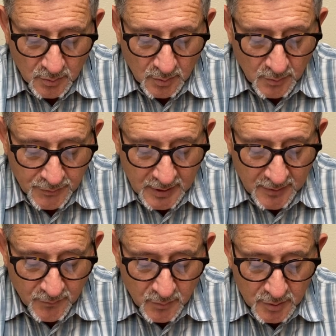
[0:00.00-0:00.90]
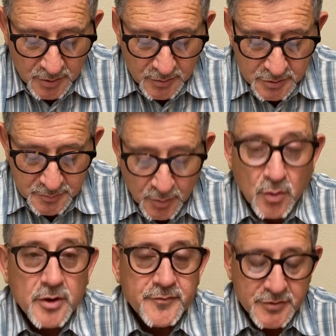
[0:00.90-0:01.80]
with everyone who is
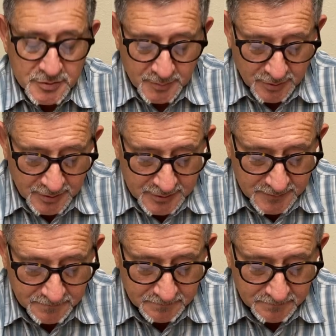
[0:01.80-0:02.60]
born of the Spirit."